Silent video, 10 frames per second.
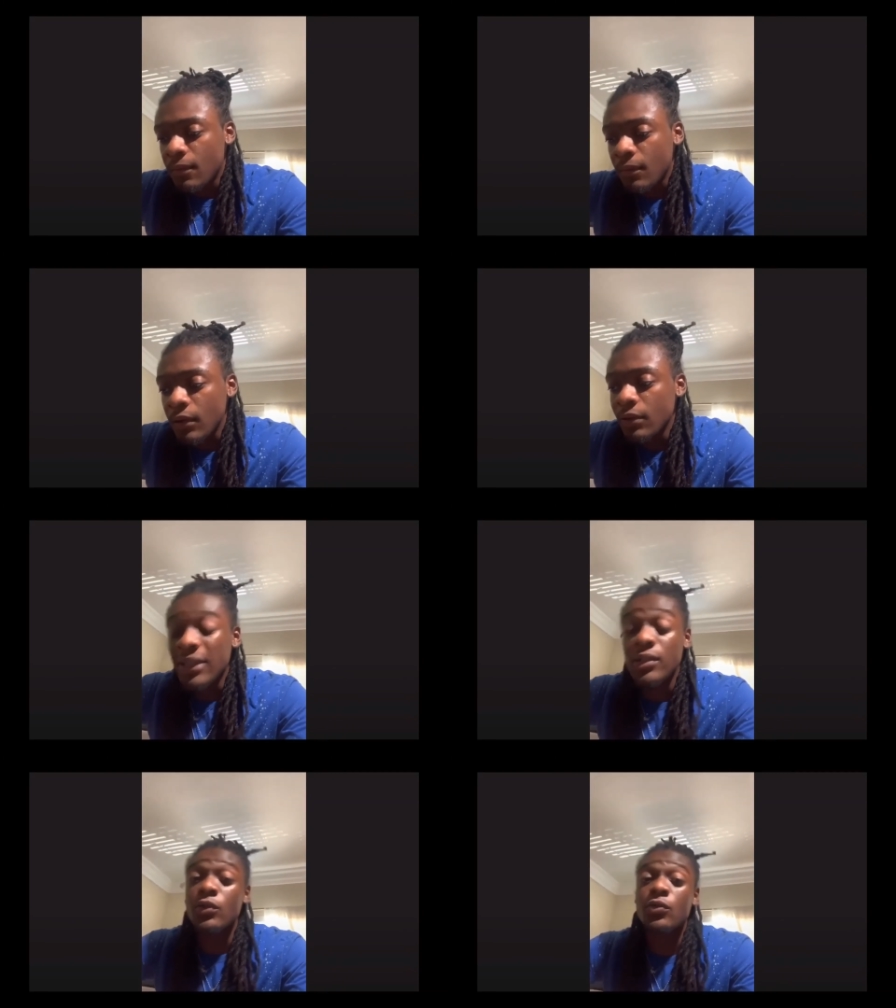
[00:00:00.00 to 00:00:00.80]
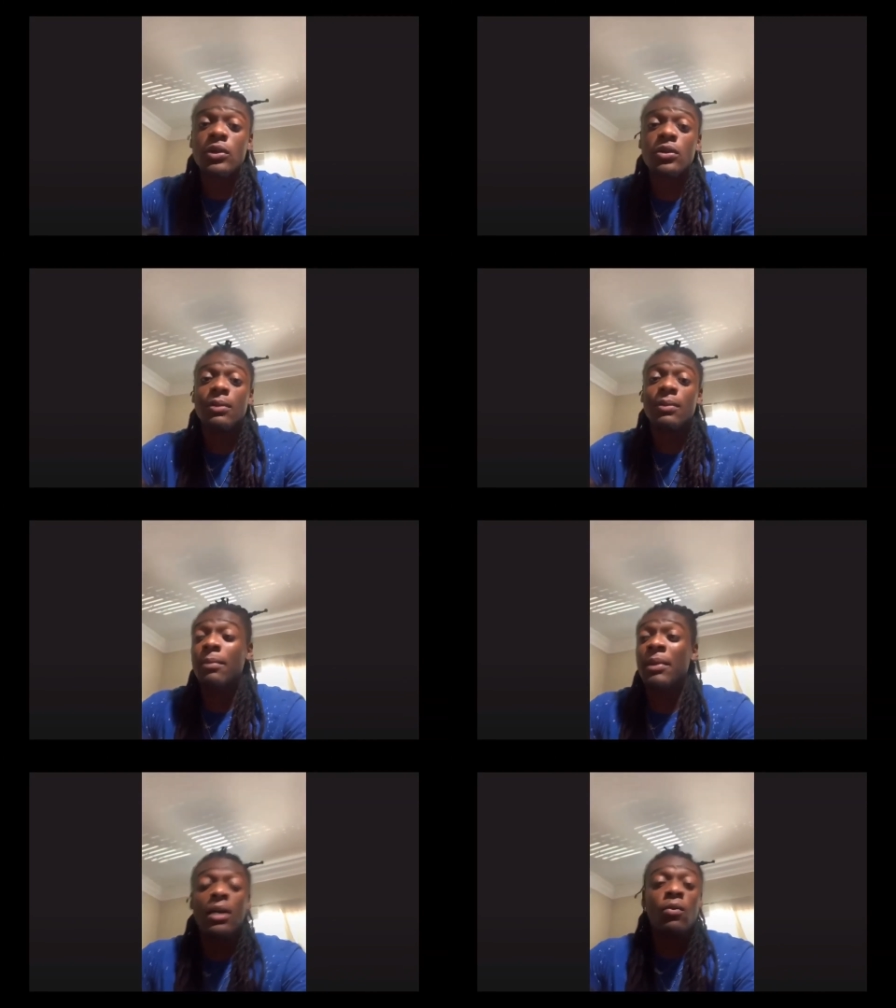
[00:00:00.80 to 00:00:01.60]
what you want to do? I'm like,
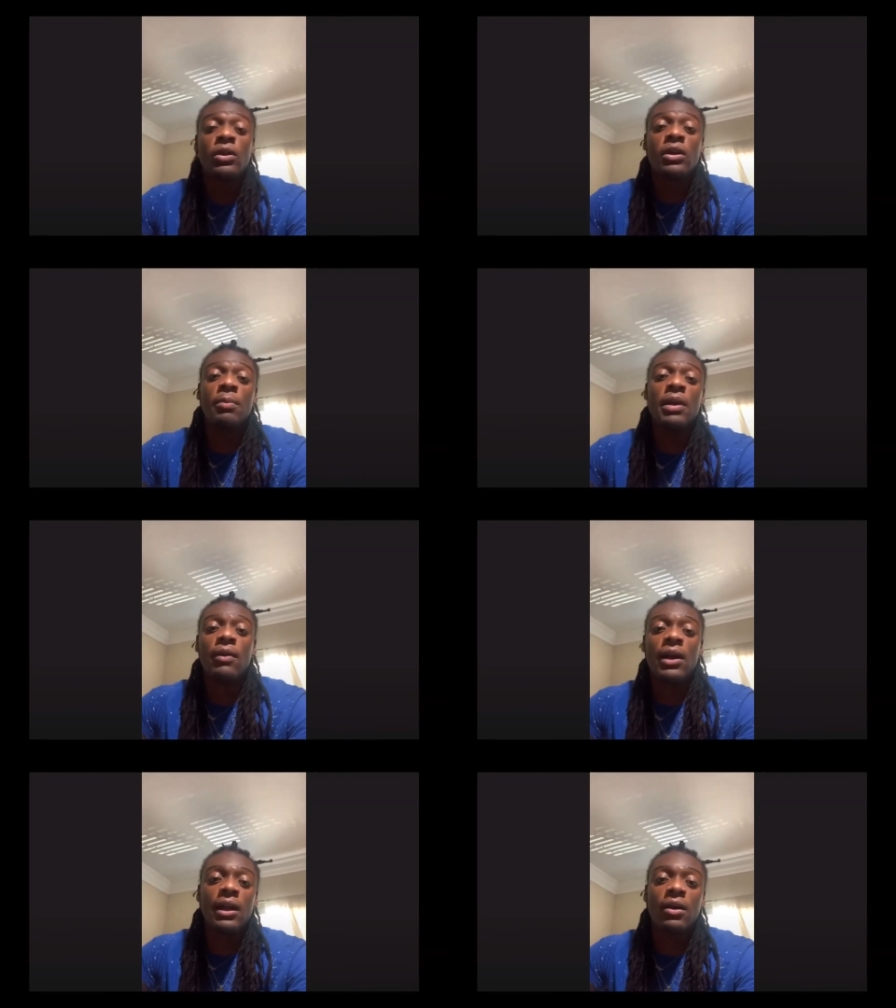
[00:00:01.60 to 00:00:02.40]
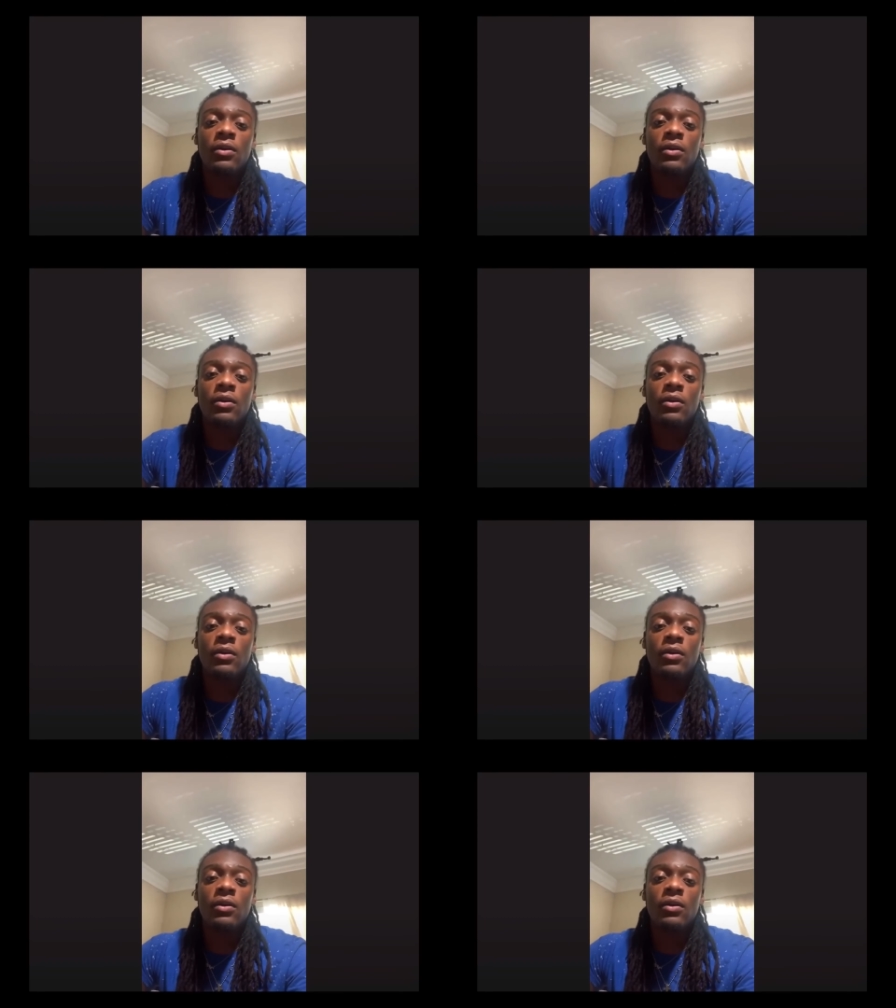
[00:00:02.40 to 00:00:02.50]
man, I want to commit right now.